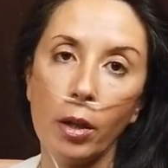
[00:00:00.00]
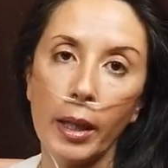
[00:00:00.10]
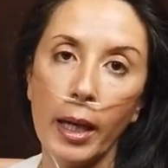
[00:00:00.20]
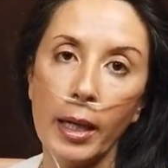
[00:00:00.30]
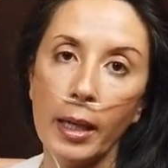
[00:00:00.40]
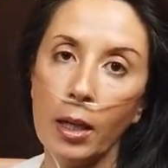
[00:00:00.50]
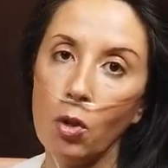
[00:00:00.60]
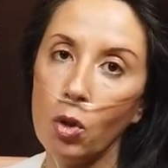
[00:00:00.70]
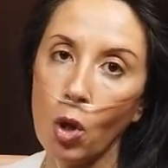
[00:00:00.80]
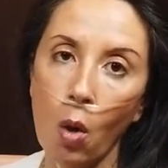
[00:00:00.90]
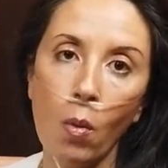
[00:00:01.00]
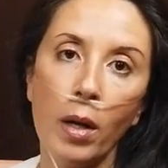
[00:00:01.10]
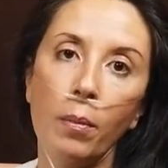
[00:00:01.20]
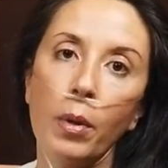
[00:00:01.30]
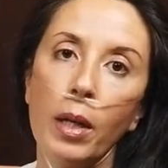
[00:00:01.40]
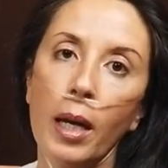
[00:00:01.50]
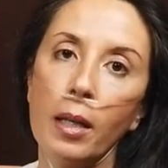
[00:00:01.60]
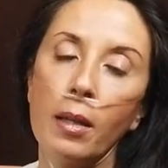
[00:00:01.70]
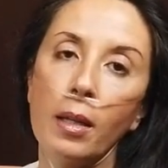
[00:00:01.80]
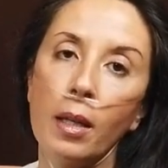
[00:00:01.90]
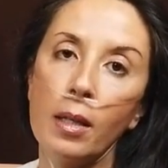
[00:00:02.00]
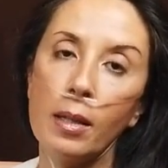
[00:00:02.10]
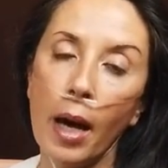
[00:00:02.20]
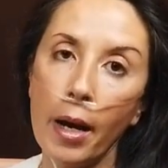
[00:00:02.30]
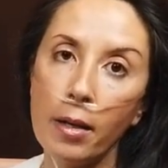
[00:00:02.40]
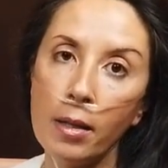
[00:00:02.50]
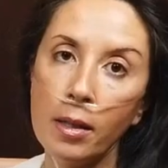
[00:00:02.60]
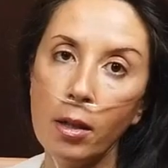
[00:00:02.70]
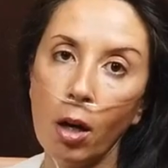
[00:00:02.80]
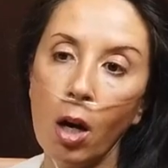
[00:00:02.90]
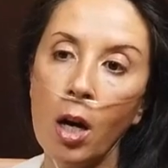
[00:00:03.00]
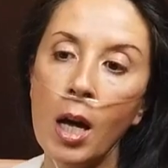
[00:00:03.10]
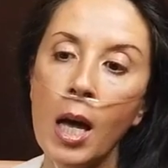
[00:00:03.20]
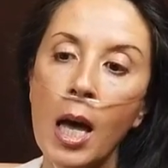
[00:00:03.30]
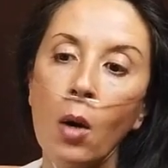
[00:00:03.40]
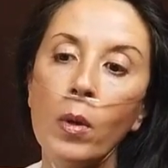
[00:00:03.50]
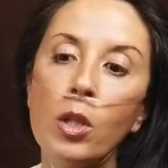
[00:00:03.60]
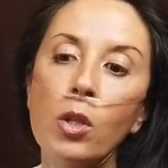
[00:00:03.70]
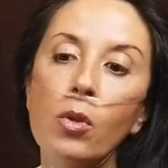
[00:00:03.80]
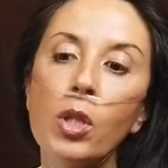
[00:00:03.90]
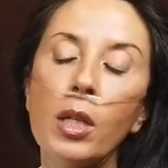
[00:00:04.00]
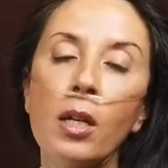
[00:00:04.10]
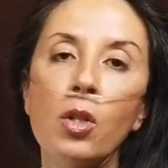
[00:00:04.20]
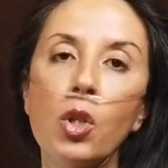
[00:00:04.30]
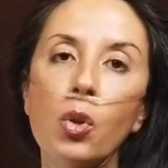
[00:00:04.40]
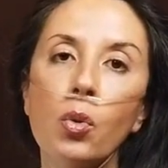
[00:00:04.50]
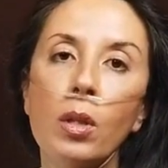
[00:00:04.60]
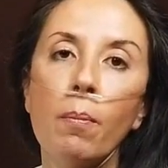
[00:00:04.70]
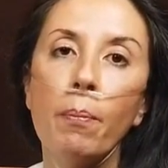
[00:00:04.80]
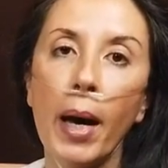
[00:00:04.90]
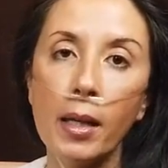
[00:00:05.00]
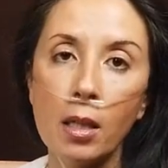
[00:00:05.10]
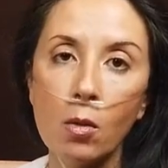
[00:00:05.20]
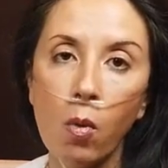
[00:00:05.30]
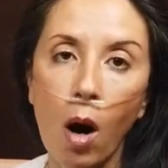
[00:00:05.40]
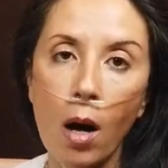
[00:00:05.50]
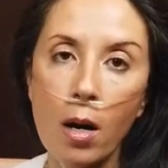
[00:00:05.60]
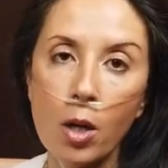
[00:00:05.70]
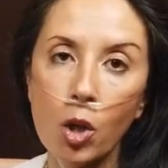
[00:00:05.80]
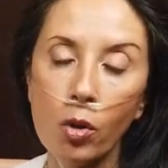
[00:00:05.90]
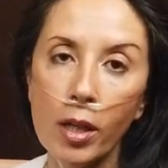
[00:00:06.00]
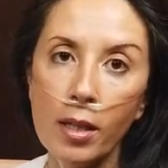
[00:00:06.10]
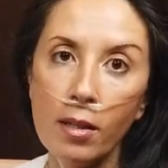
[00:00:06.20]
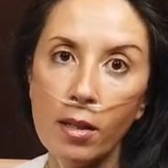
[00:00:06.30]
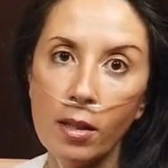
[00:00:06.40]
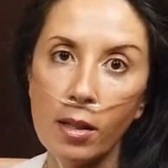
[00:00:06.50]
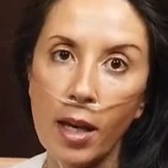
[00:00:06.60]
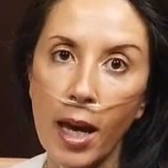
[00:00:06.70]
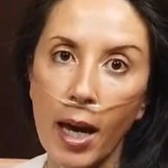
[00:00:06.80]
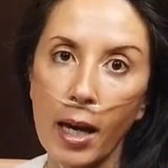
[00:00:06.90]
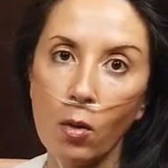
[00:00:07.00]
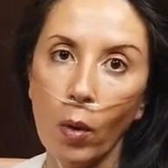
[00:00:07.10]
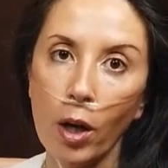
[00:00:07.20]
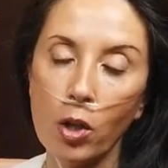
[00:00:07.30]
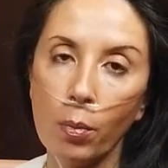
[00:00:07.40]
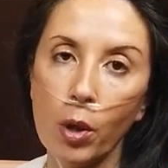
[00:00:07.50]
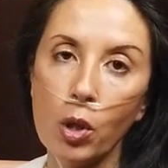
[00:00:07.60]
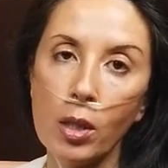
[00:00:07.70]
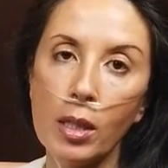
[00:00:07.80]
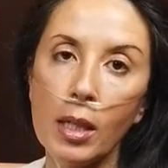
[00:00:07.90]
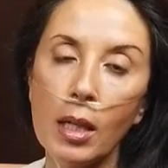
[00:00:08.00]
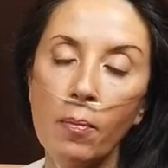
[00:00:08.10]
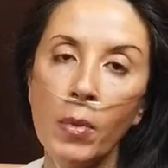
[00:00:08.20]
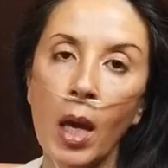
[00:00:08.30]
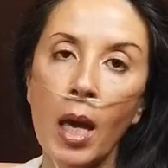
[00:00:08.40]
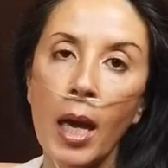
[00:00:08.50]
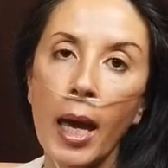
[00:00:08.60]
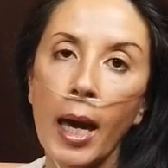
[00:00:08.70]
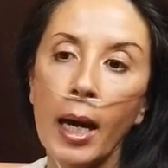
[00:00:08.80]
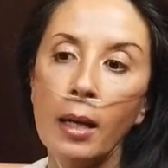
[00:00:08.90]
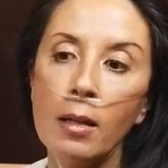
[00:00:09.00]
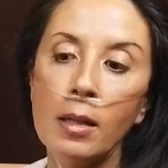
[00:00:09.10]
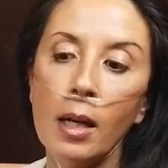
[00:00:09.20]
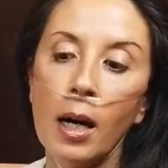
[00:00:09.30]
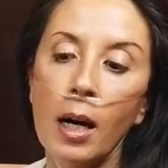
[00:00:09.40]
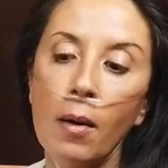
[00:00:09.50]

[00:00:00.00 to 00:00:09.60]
you're getting, and you don't want to put anything that is higher than zero. We do send you the best water choice and where to purchase it, and